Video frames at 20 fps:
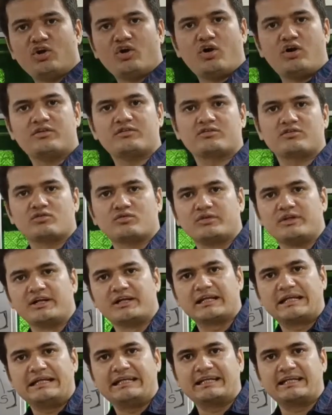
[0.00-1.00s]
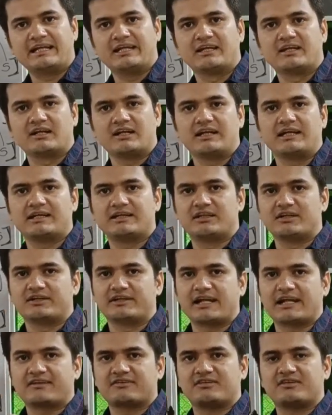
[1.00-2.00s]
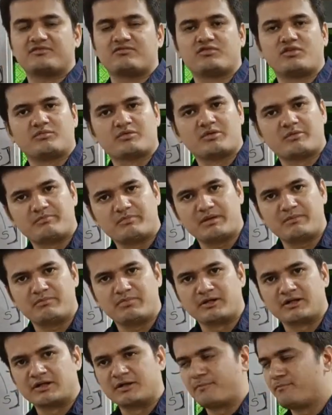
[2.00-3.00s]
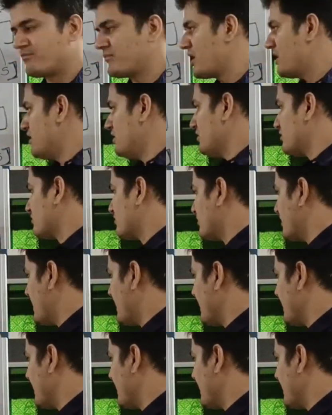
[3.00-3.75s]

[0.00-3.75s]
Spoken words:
laws so that it can collect the taxes from the people. So